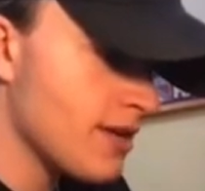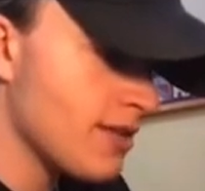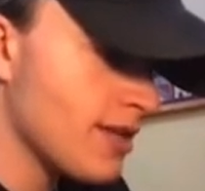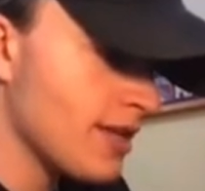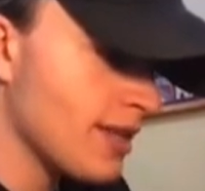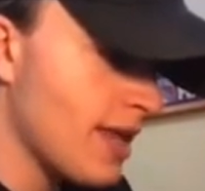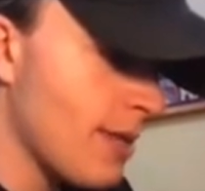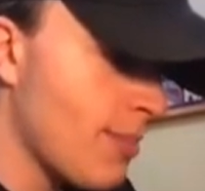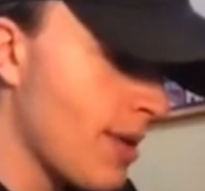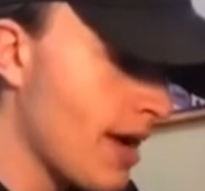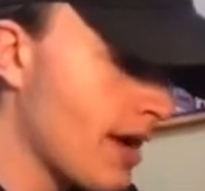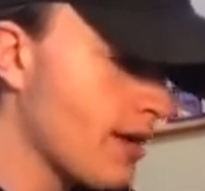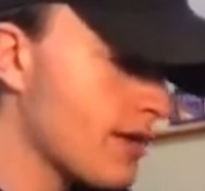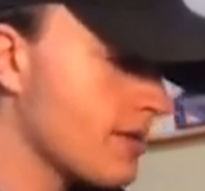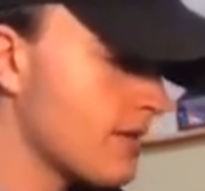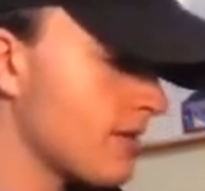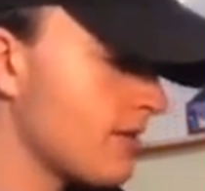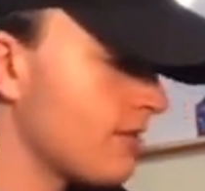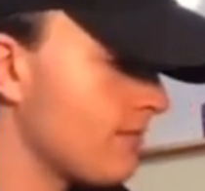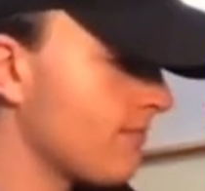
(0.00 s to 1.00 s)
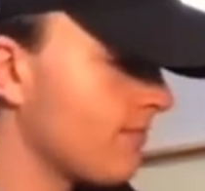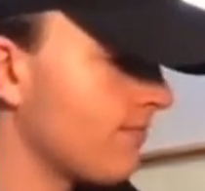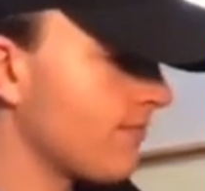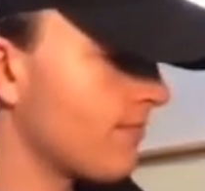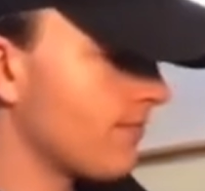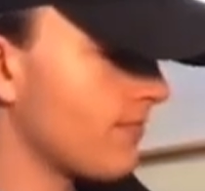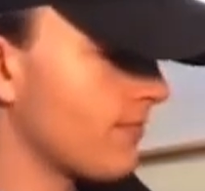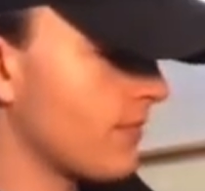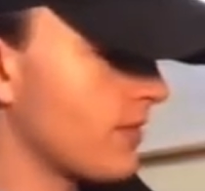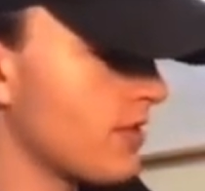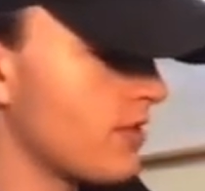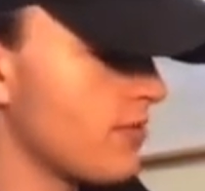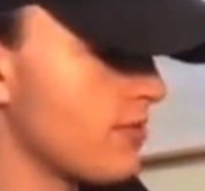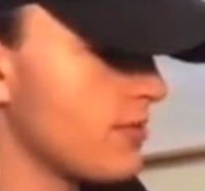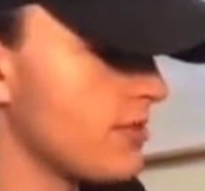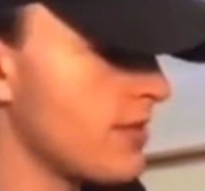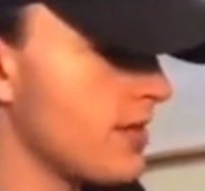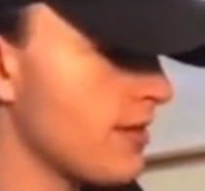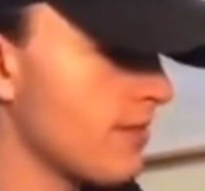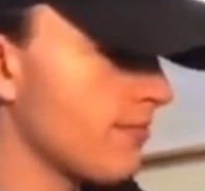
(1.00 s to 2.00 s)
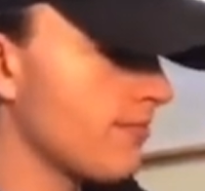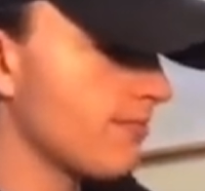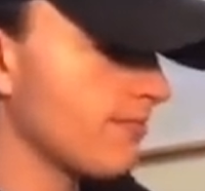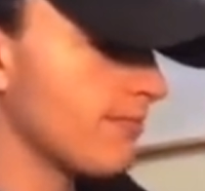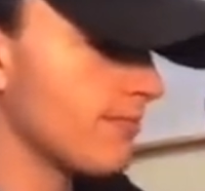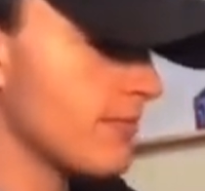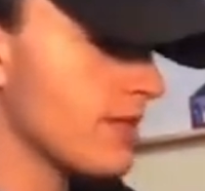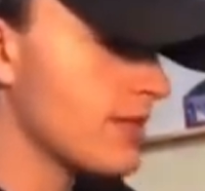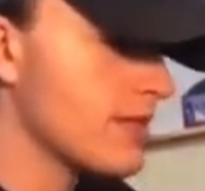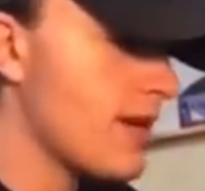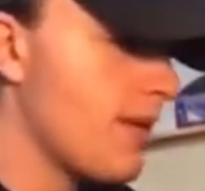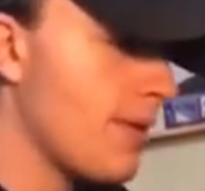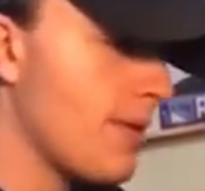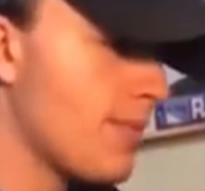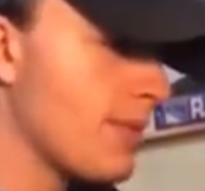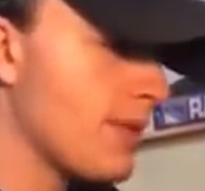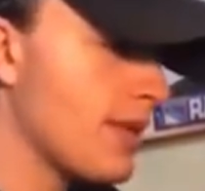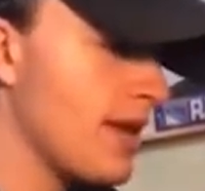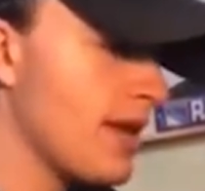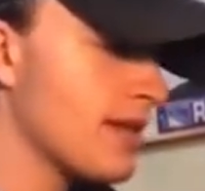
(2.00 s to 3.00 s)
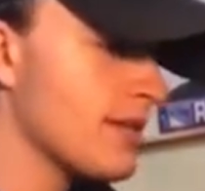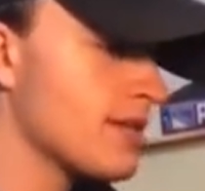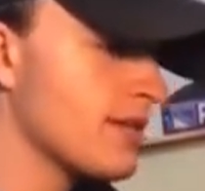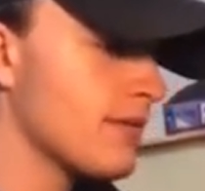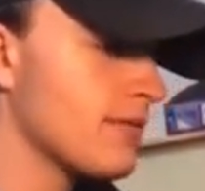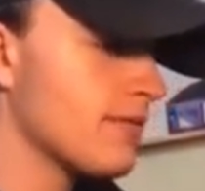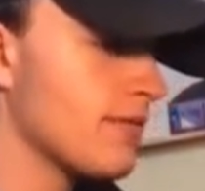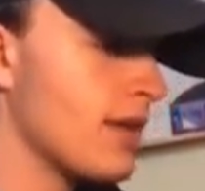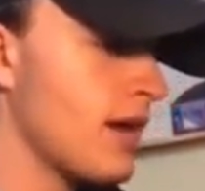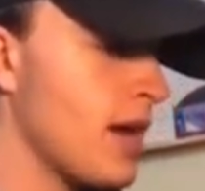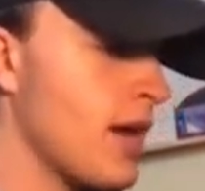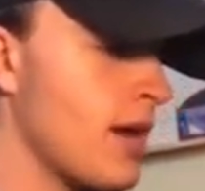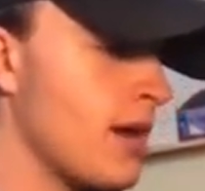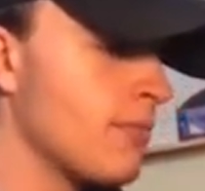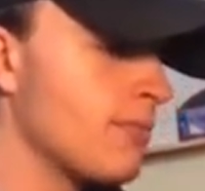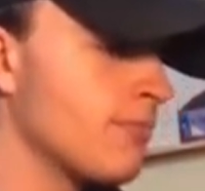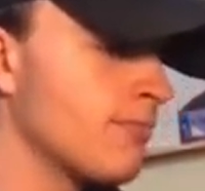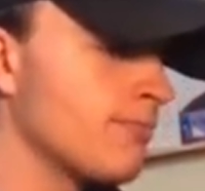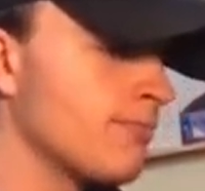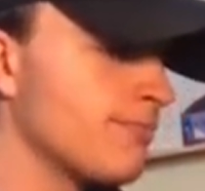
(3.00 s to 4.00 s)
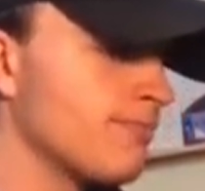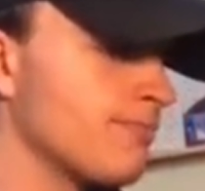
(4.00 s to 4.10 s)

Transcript: how thick that pack is? So we'll see. It's coming up in the end. Um,